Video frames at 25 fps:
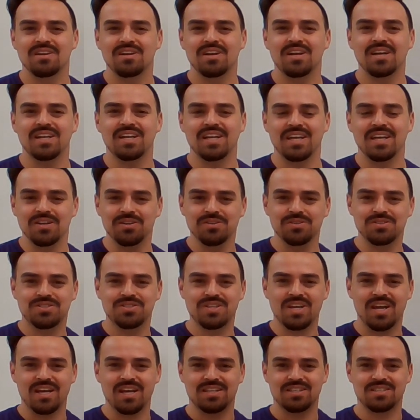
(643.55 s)
It
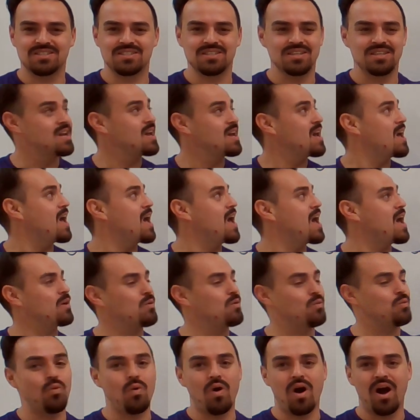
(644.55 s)
intersects
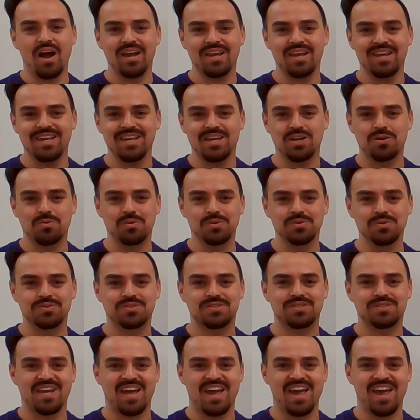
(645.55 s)
at y
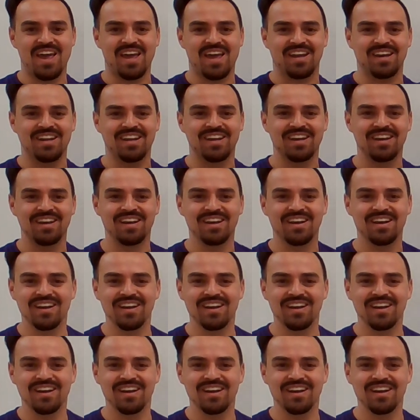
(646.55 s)
equals 10.